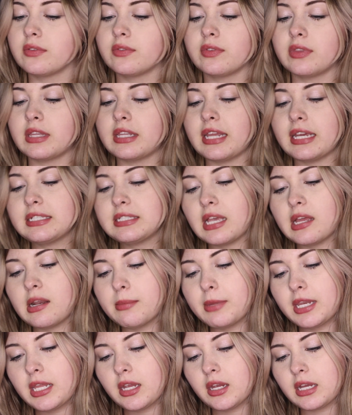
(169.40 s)
The next
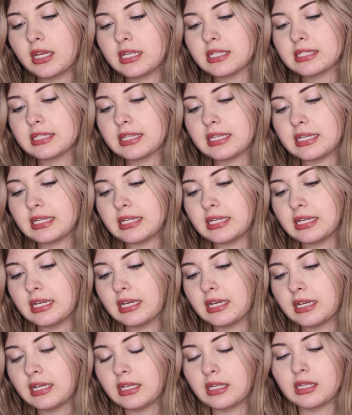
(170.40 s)
item in here is
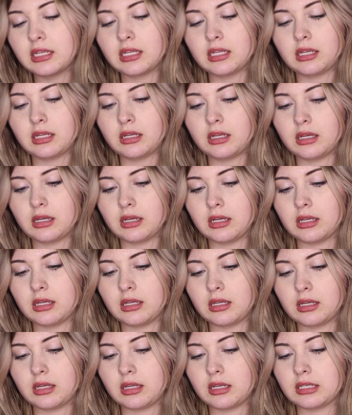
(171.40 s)
the
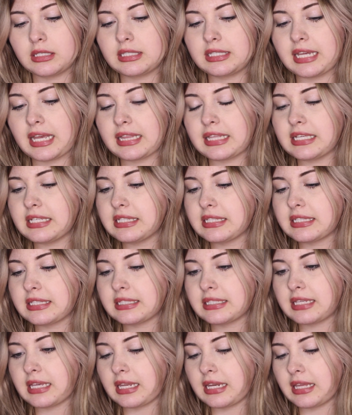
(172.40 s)
Bella
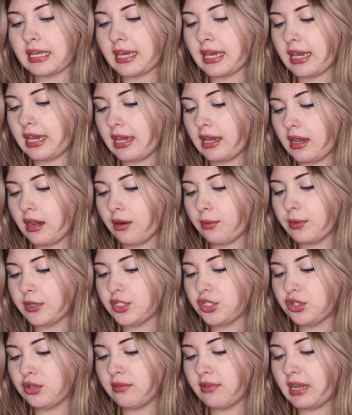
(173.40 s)
Skincare
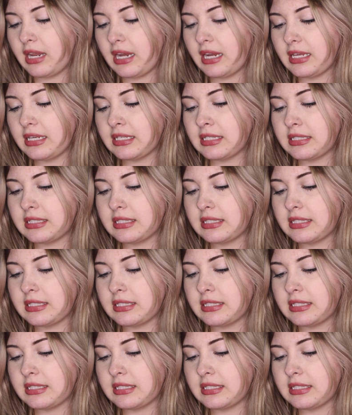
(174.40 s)
Rejuvenating